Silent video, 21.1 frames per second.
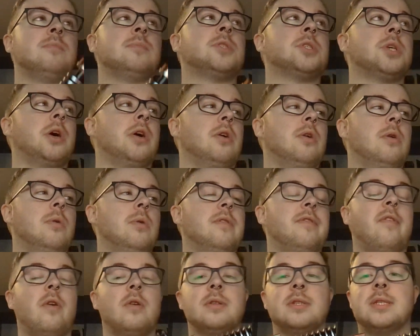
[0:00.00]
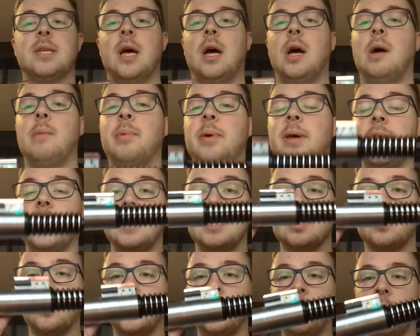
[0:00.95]
So the font setup
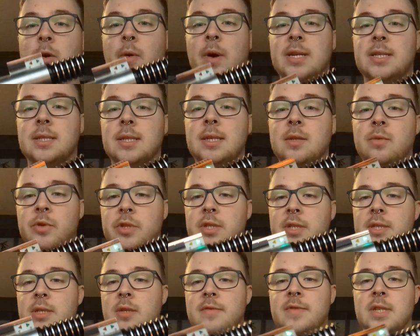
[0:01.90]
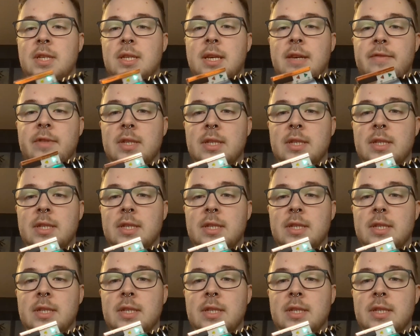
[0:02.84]
is what you requested, which is obviously, given